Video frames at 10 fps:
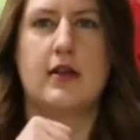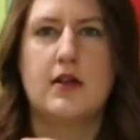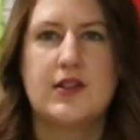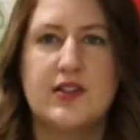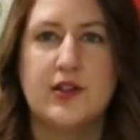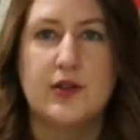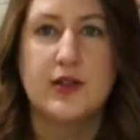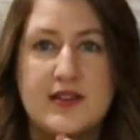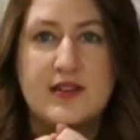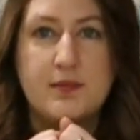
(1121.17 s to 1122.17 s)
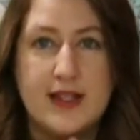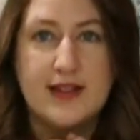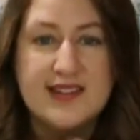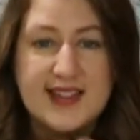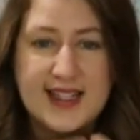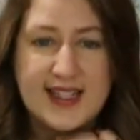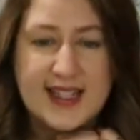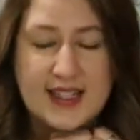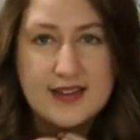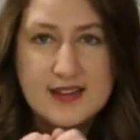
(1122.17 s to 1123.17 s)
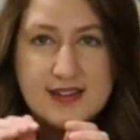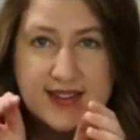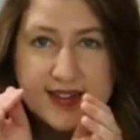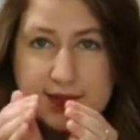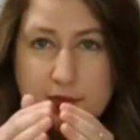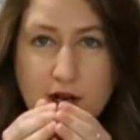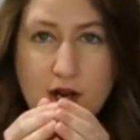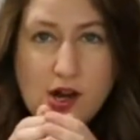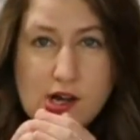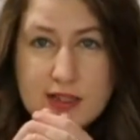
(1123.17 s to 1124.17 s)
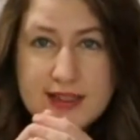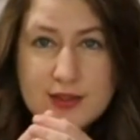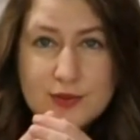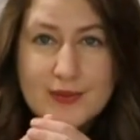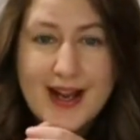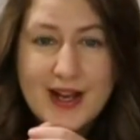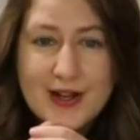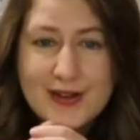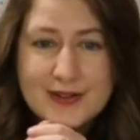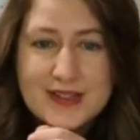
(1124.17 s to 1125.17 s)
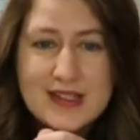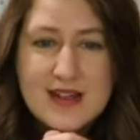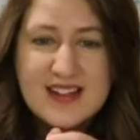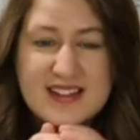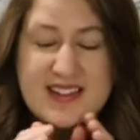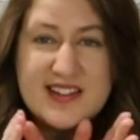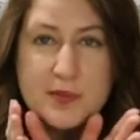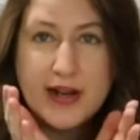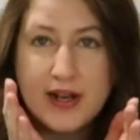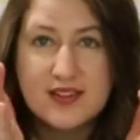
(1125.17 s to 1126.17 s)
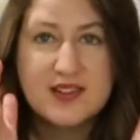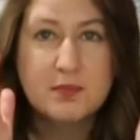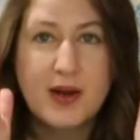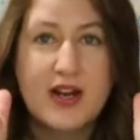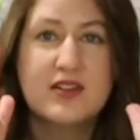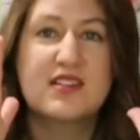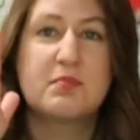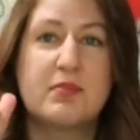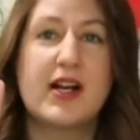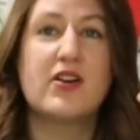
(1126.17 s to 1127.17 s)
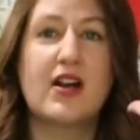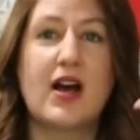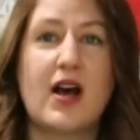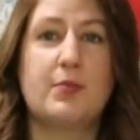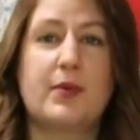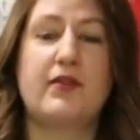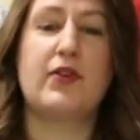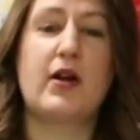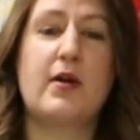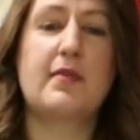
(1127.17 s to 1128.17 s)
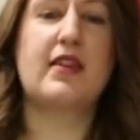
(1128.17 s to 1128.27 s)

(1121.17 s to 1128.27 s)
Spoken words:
so let's be a seed, small and round, sprout, sprout, sprout up from the